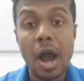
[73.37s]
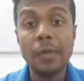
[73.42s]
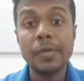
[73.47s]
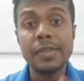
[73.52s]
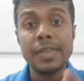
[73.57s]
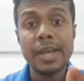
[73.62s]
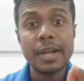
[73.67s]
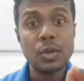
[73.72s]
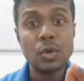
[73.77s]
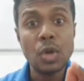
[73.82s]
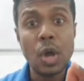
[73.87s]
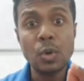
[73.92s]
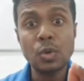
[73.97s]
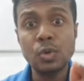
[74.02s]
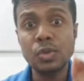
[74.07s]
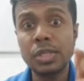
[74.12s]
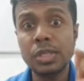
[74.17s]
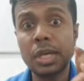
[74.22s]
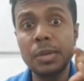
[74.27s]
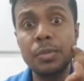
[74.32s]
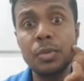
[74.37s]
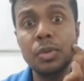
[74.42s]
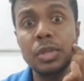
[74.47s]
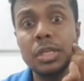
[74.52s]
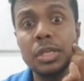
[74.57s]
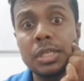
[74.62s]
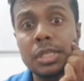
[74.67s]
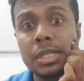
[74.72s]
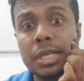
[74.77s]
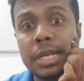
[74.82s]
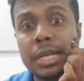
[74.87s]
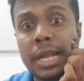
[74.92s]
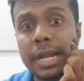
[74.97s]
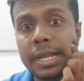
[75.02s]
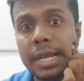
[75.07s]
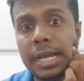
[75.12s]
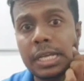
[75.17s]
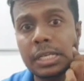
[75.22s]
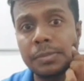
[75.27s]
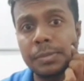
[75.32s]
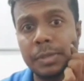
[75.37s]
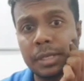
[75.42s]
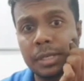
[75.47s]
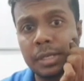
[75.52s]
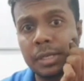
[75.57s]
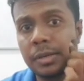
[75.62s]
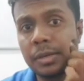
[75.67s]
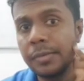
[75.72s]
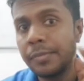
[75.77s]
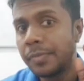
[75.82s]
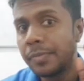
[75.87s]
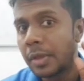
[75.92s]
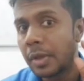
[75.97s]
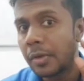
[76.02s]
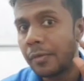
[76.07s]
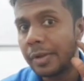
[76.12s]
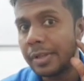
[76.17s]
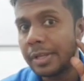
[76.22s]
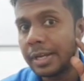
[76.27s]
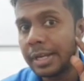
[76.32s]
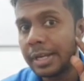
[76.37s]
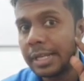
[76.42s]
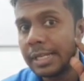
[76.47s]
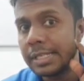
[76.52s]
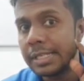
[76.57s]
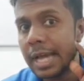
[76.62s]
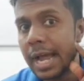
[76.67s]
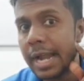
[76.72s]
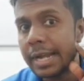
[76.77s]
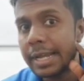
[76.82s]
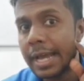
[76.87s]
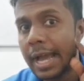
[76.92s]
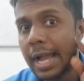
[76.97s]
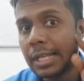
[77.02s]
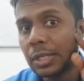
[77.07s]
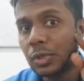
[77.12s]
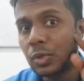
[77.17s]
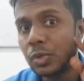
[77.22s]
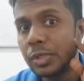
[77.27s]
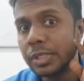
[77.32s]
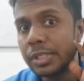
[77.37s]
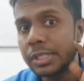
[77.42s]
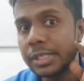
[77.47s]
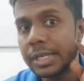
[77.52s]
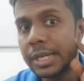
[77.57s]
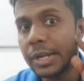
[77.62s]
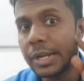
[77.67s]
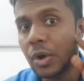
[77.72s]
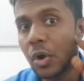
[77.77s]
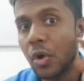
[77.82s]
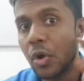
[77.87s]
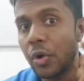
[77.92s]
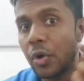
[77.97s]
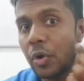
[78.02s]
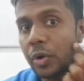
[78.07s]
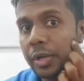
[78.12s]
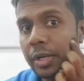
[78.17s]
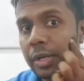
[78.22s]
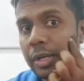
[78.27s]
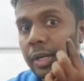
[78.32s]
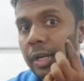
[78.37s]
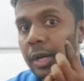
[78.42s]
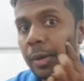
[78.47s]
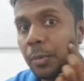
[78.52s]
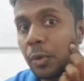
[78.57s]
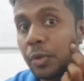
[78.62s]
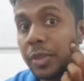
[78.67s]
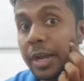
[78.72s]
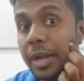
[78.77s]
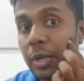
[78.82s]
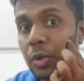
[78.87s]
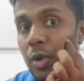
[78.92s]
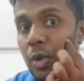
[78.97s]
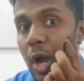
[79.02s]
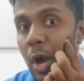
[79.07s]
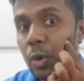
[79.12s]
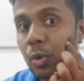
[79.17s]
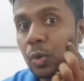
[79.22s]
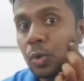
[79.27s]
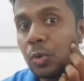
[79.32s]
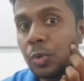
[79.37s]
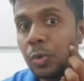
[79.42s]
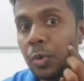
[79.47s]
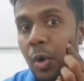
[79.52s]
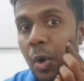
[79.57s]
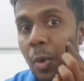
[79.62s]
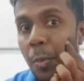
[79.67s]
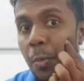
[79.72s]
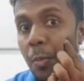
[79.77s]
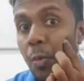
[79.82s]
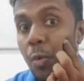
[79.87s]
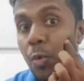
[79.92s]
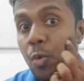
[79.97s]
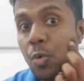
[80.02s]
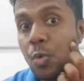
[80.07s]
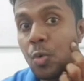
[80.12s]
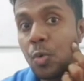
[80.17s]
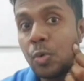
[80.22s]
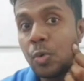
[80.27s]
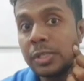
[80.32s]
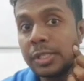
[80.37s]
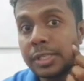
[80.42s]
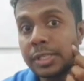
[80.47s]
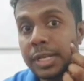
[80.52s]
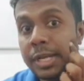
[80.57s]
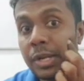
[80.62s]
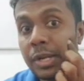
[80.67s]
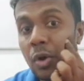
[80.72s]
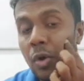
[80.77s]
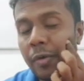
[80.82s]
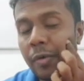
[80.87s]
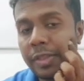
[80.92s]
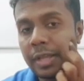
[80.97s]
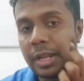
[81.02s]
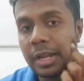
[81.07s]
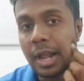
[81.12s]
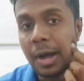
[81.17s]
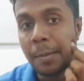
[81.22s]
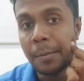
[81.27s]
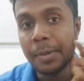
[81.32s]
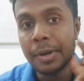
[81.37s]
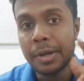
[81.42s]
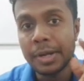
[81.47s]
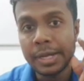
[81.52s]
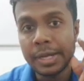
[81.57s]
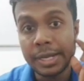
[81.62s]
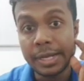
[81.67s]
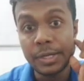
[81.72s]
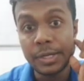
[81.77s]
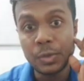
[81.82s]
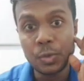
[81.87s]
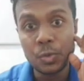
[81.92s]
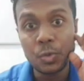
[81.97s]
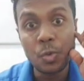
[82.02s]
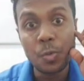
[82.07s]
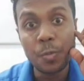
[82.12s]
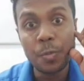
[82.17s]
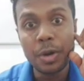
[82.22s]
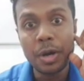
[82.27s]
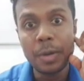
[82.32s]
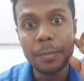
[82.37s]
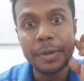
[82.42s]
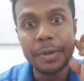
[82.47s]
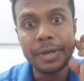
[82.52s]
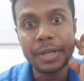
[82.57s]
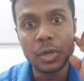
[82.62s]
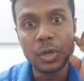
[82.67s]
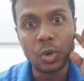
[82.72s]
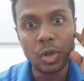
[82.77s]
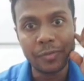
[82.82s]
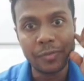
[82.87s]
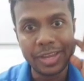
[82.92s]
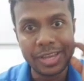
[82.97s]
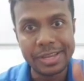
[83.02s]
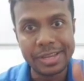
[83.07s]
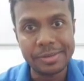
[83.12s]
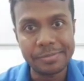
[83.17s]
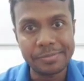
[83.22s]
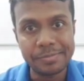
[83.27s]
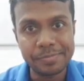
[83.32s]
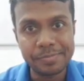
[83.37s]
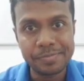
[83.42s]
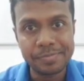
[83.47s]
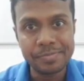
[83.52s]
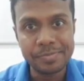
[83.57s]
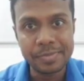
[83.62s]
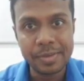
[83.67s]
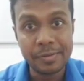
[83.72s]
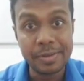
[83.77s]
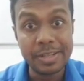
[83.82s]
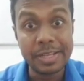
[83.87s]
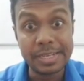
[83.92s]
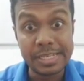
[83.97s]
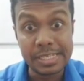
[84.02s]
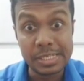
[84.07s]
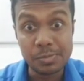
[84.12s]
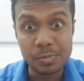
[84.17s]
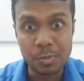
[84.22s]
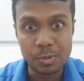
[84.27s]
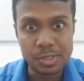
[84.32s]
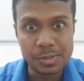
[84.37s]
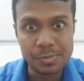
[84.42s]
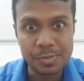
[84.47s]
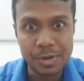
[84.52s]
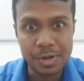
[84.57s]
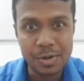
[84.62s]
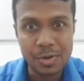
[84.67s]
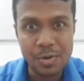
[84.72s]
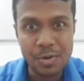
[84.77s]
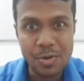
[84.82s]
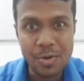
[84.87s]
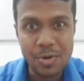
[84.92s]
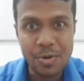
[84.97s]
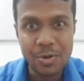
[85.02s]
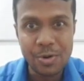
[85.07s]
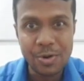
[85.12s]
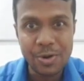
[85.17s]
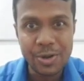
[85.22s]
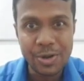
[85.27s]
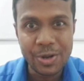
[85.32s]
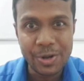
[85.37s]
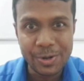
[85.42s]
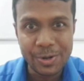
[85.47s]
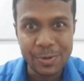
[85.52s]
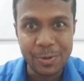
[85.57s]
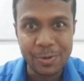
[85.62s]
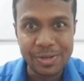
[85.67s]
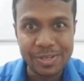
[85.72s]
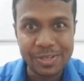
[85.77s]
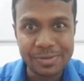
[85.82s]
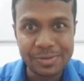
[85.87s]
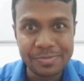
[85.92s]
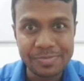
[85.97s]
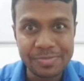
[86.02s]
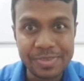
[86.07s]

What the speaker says: After that, you have to check for the skin attachment, whether it is attached to skin or not. For that, you have to move skin over the lump into perpendicular way, whether it is possible or not.